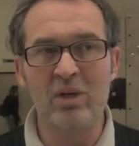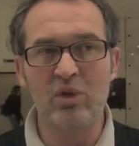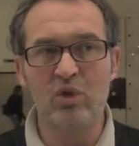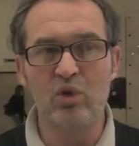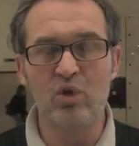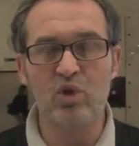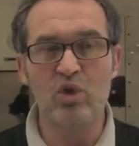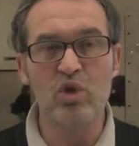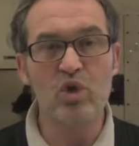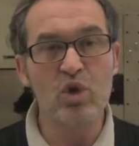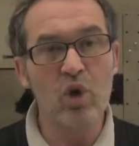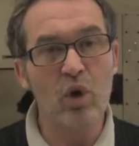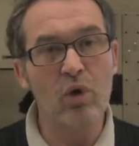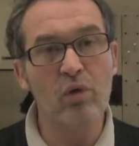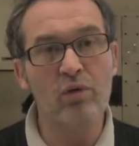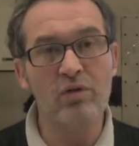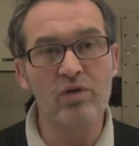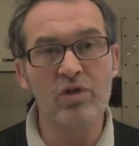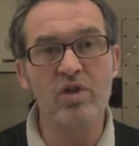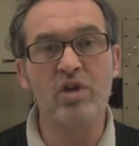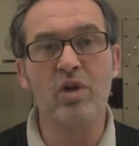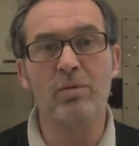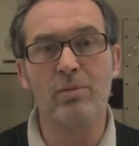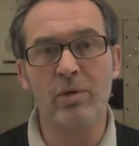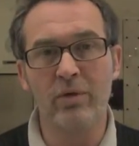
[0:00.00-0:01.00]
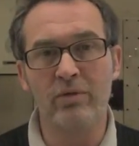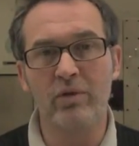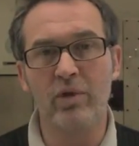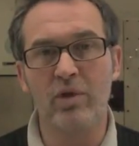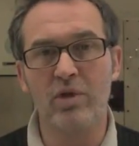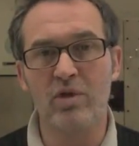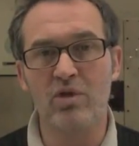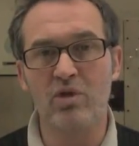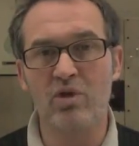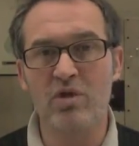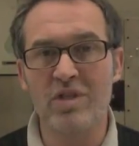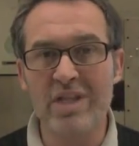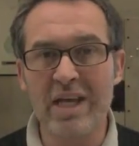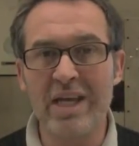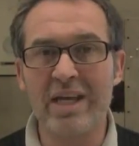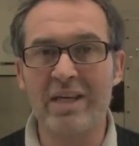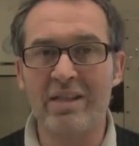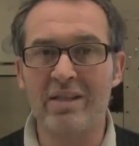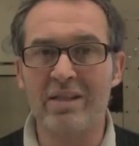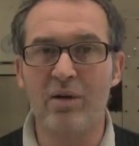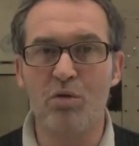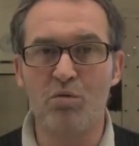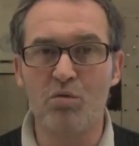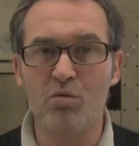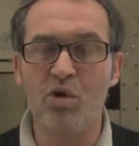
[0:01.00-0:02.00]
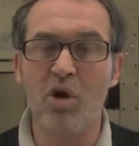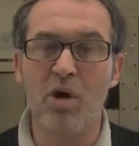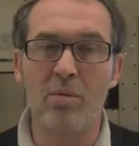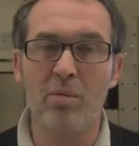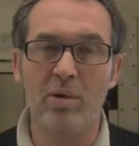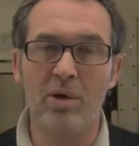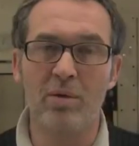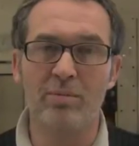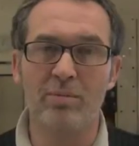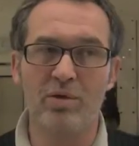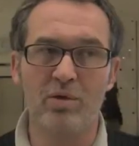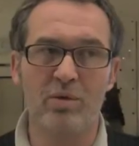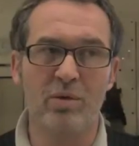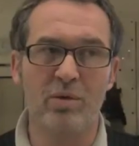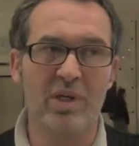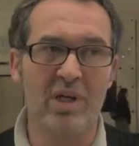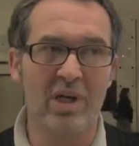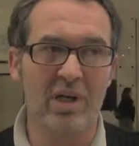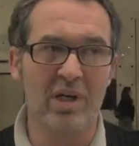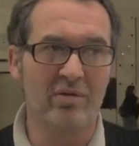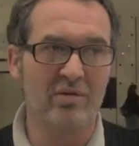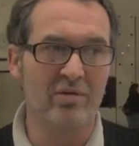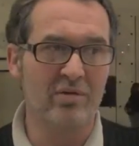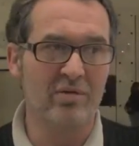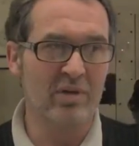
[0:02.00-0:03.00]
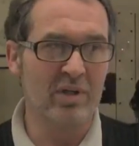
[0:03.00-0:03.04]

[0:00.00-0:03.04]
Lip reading: to solve some of the societal problems we have.